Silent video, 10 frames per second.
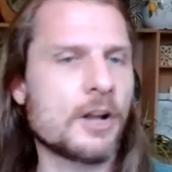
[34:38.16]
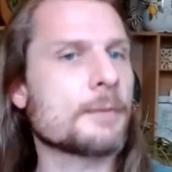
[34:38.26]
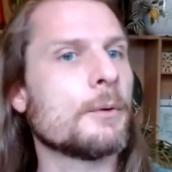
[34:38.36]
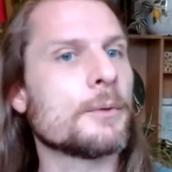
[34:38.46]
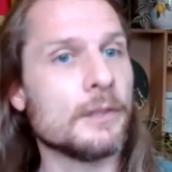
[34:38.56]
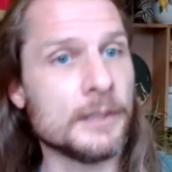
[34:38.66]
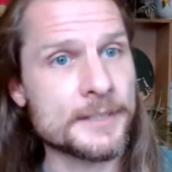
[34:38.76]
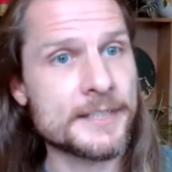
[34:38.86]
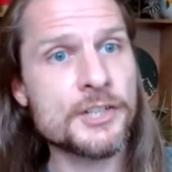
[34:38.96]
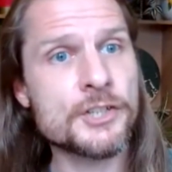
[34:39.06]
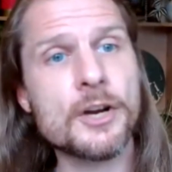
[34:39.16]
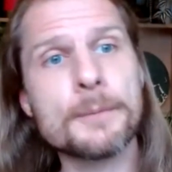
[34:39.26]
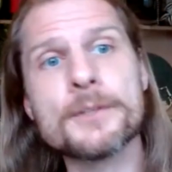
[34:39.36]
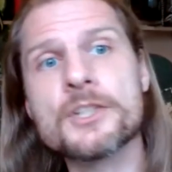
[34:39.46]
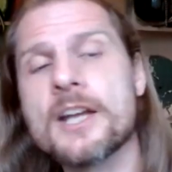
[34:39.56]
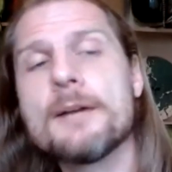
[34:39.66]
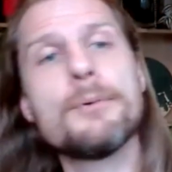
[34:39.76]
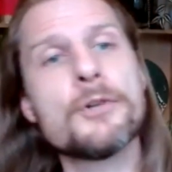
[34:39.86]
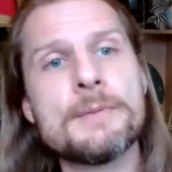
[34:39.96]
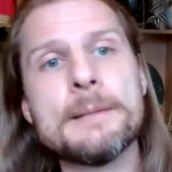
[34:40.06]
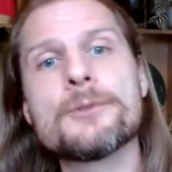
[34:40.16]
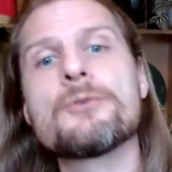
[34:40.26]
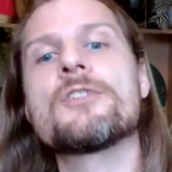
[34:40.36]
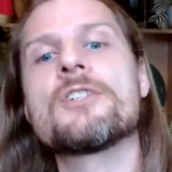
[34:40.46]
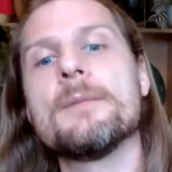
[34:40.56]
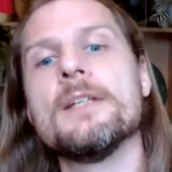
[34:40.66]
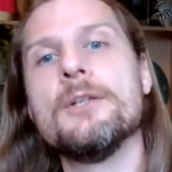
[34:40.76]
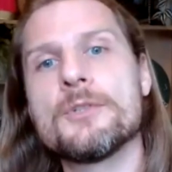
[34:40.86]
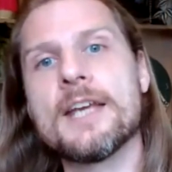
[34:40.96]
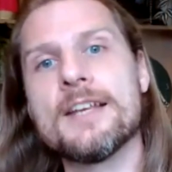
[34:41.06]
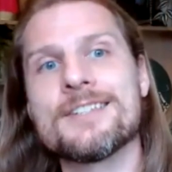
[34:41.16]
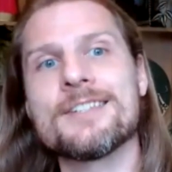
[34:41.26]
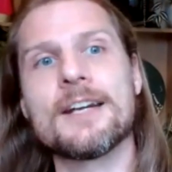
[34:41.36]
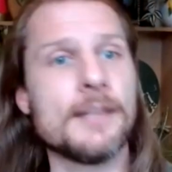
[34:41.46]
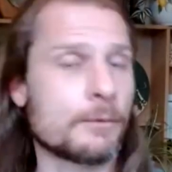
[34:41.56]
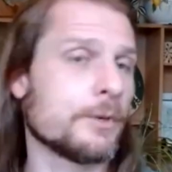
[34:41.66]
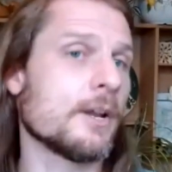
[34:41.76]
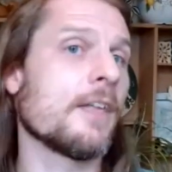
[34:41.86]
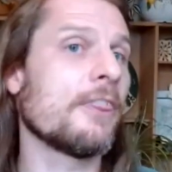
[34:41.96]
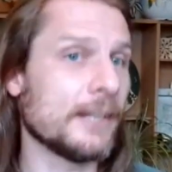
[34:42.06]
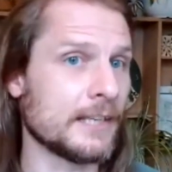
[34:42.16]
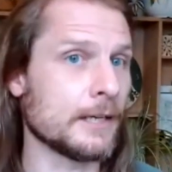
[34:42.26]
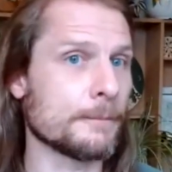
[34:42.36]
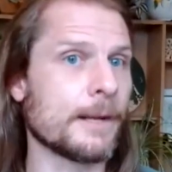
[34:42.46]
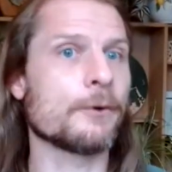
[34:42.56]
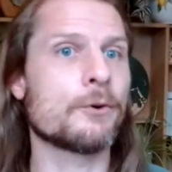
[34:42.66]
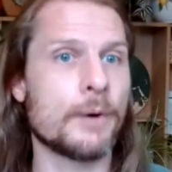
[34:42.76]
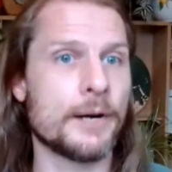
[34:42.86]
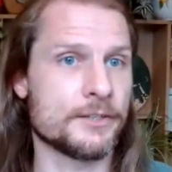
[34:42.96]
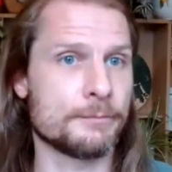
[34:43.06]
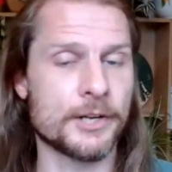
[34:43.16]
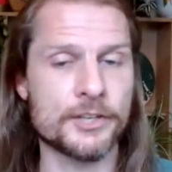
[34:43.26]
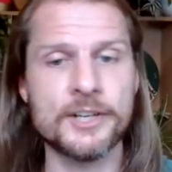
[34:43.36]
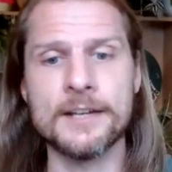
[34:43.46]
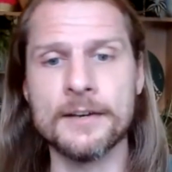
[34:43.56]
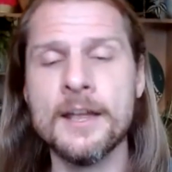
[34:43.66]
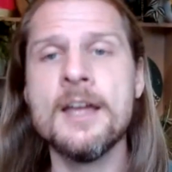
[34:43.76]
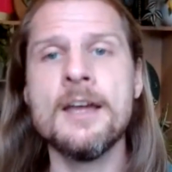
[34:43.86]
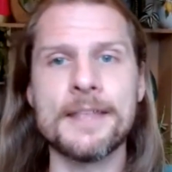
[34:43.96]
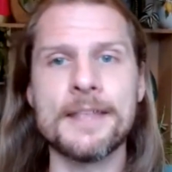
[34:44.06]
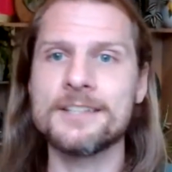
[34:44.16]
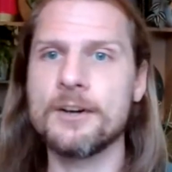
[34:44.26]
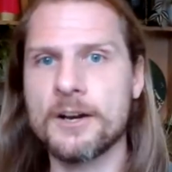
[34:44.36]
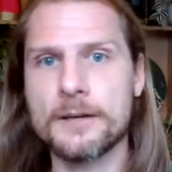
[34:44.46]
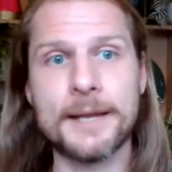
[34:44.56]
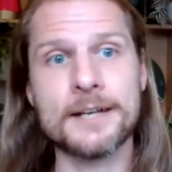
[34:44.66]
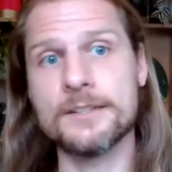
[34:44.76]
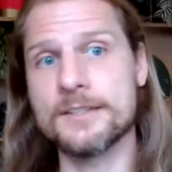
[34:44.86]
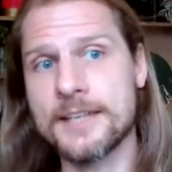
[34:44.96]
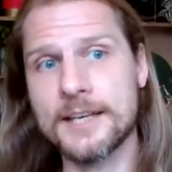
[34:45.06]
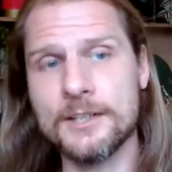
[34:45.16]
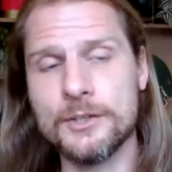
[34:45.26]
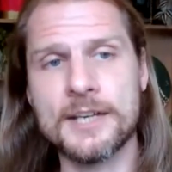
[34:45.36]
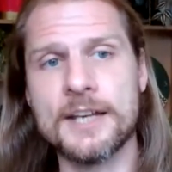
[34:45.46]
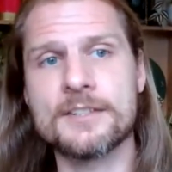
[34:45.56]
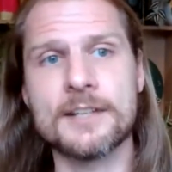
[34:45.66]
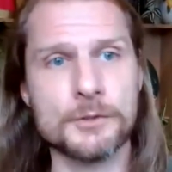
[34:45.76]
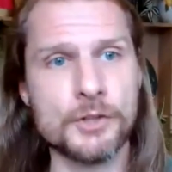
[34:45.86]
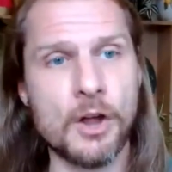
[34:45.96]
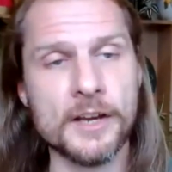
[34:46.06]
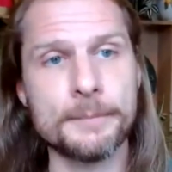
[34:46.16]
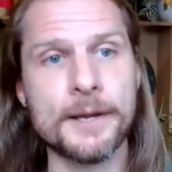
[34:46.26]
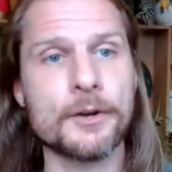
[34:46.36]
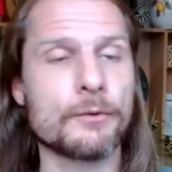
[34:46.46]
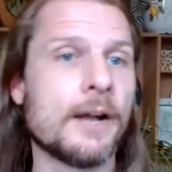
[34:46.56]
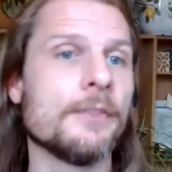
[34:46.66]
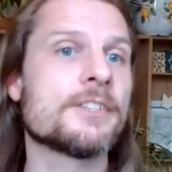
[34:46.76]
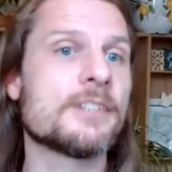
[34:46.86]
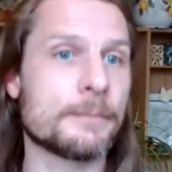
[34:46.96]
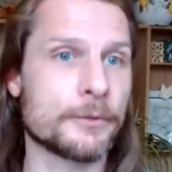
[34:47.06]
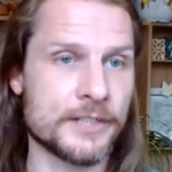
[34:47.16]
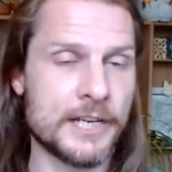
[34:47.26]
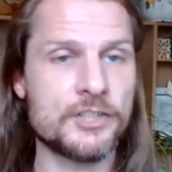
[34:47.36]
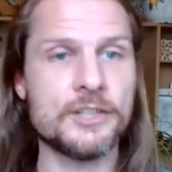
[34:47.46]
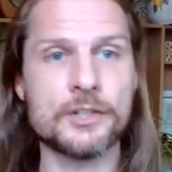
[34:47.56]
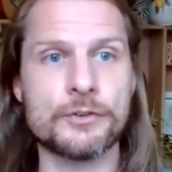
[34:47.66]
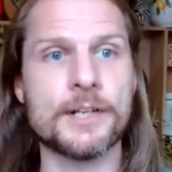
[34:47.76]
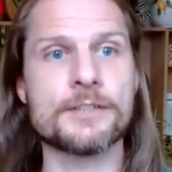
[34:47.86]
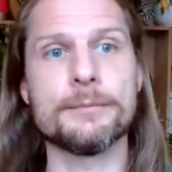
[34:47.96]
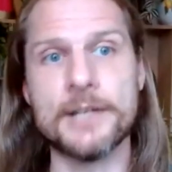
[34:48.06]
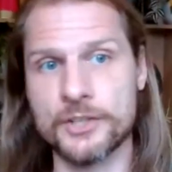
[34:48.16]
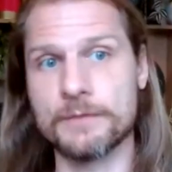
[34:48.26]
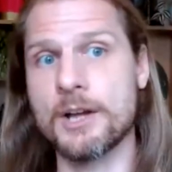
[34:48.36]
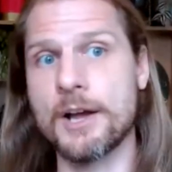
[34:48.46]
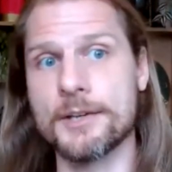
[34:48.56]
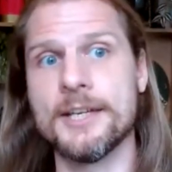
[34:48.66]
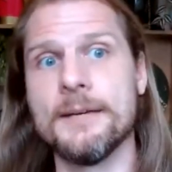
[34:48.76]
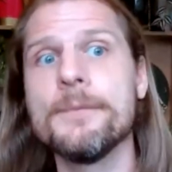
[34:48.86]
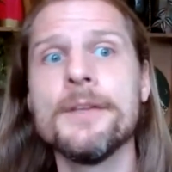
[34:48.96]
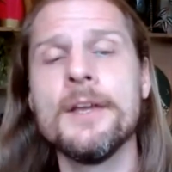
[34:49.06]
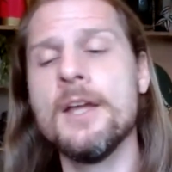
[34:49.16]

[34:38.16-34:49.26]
talk about what the limitations are, but to kind of push people towards some of the use cases that I think we're not thinking about quite as much. And that's going to harken back to the second use case that I was talking about around the summarization and transformation of content.